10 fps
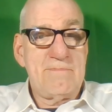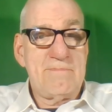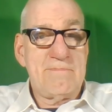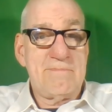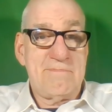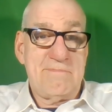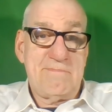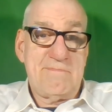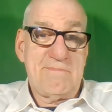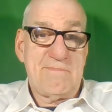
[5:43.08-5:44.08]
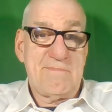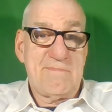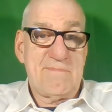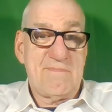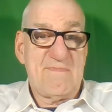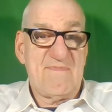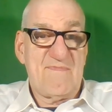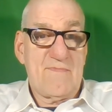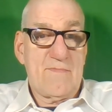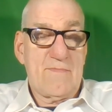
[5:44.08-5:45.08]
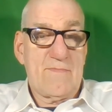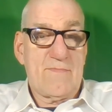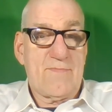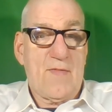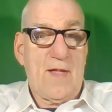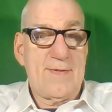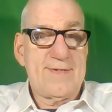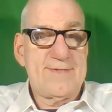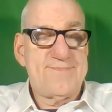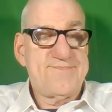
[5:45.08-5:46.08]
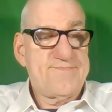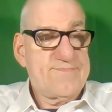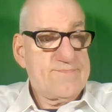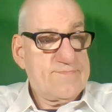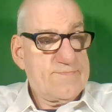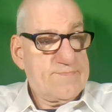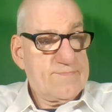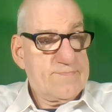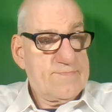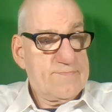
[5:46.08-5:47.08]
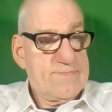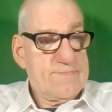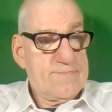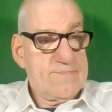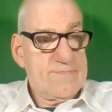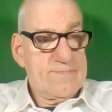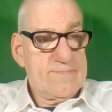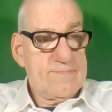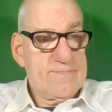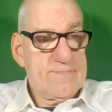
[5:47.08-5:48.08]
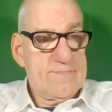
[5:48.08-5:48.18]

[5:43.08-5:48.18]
No one is speaking in this clip.